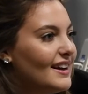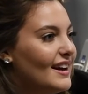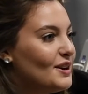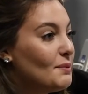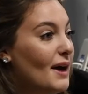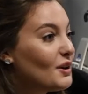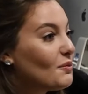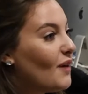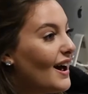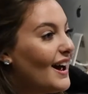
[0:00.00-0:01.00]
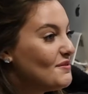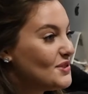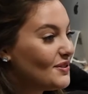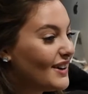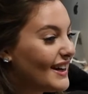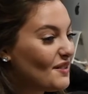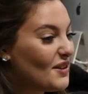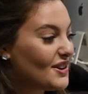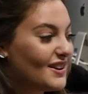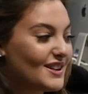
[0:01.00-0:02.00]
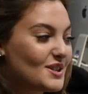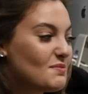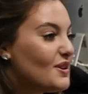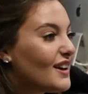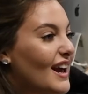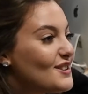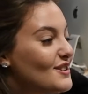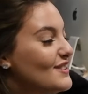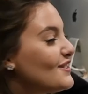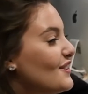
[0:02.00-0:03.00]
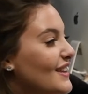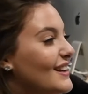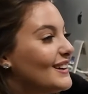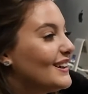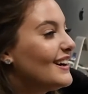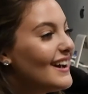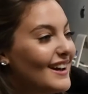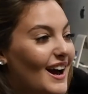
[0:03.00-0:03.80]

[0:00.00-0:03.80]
And no matter what I'm doing, whether it is communications or theater,